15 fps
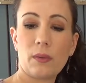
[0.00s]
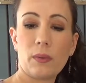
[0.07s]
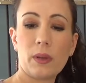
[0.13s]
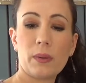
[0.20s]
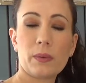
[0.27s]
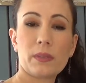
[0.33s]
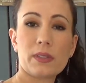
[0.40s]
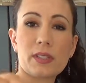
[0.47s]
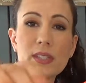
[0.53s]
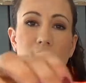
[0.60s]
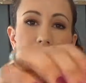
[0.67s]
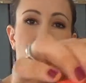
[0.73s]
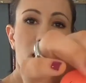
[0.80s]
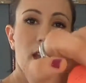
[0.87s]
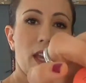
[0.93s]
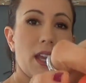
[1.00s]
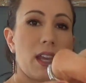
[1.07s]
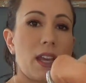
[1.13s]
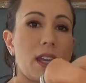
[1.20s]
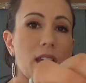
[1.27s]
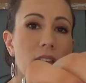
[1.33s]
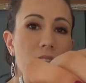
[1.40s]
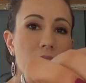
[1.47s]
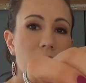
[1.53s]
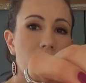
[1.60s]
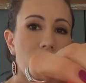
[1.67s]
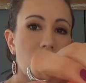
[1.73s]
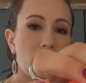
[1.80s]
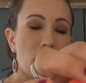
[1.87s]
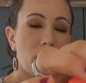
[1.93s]
we will say,
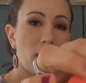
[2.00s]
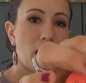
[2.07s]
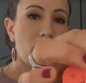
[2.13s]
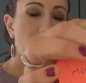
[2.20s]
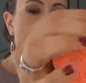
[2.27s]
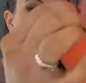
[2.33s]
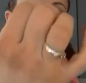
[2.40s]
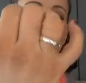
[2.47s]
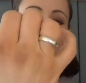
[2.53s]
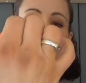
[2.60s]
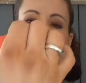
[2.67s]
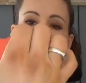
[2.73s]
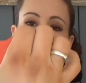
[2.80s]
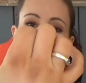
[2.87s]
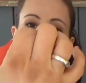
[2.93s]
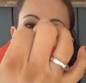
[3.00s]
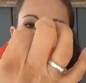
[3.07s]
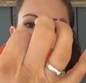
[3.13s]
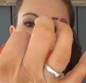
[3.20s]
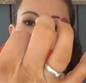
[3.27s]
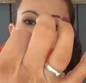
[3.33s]
what did I say?